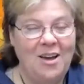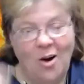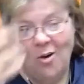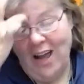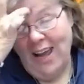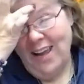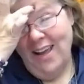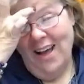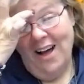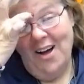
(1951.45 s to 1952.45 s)
Okay.
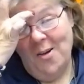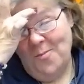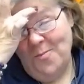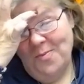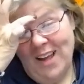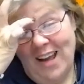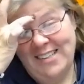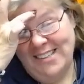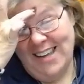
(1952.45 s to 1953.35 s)
I just